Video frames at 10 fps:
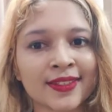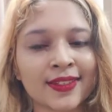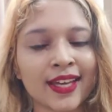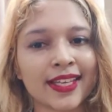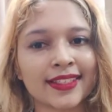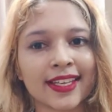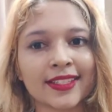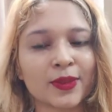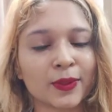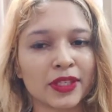You guys can
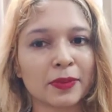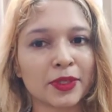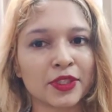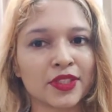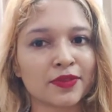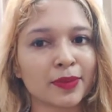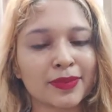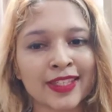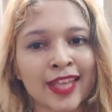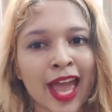totally purchase from
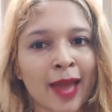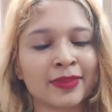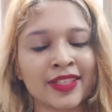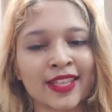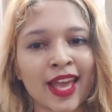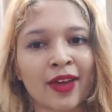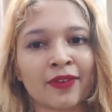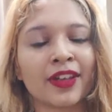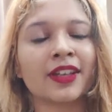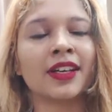this app. This have
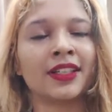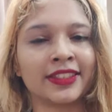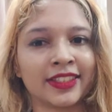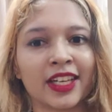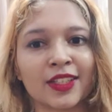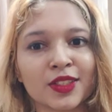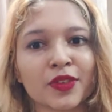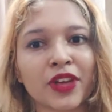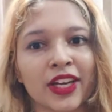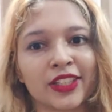tons
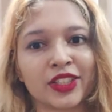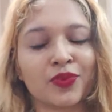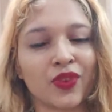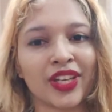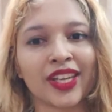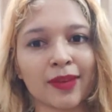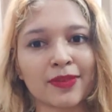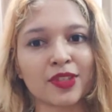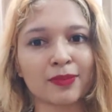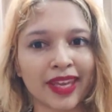of collection when it comes
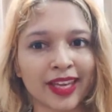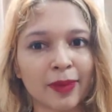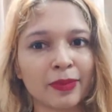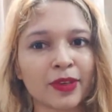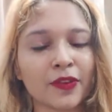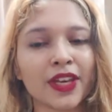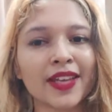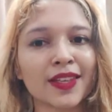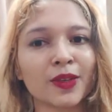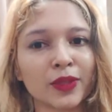to makeup. If you
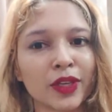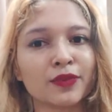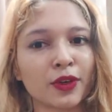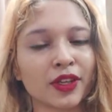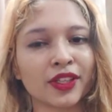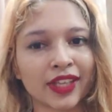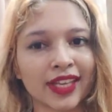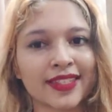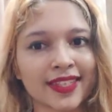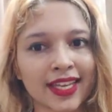guys are looking for a
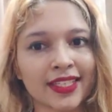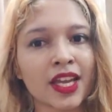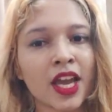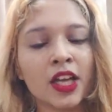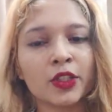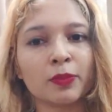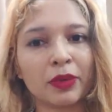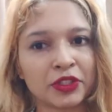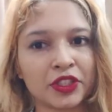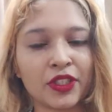great site to
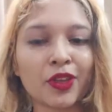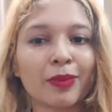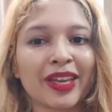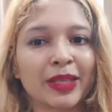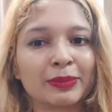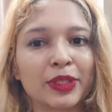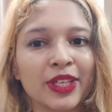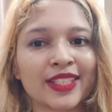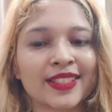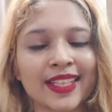purchase your makeup
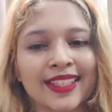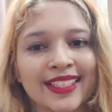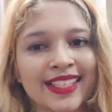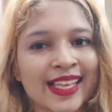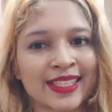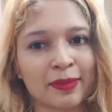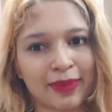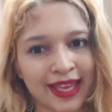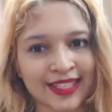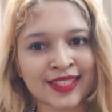products, then this is the
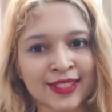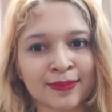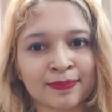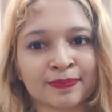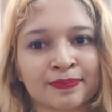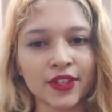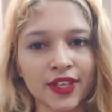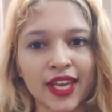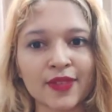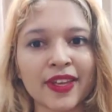best. So you
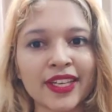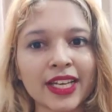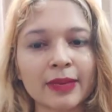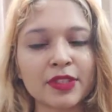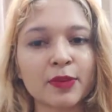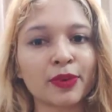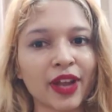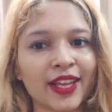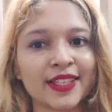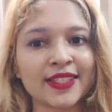guys, when it comes to
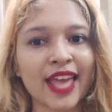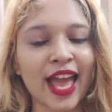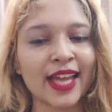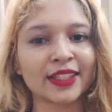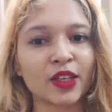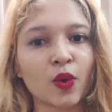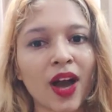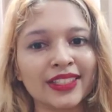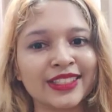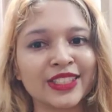price and the
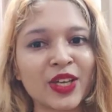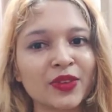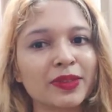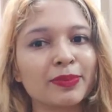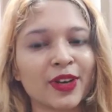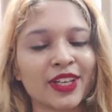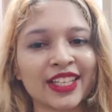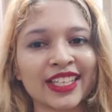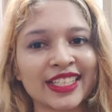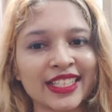quality of the
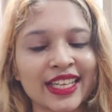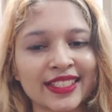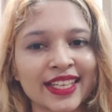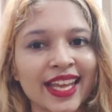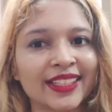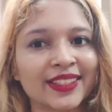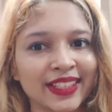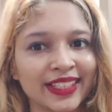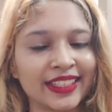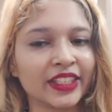product, it is like
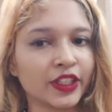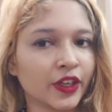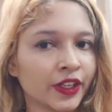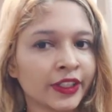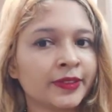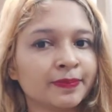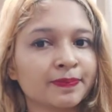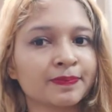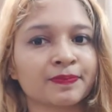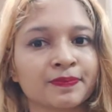really good.
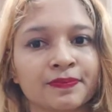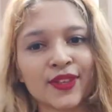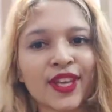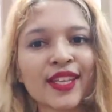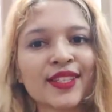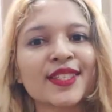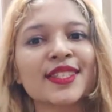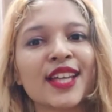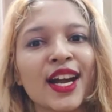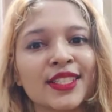You guys, the
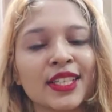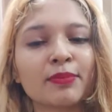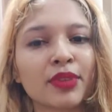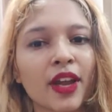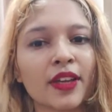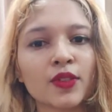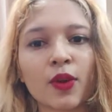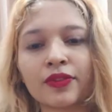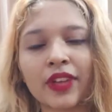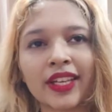starting price
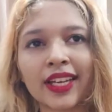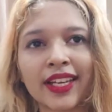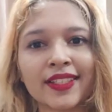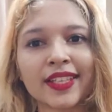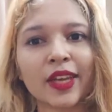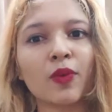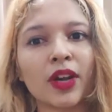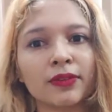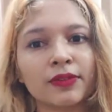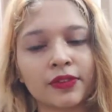of Nykaa is like
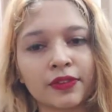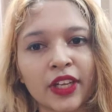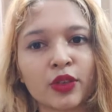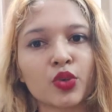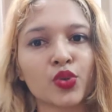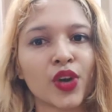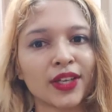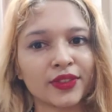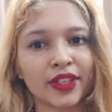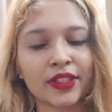150 to
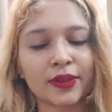200.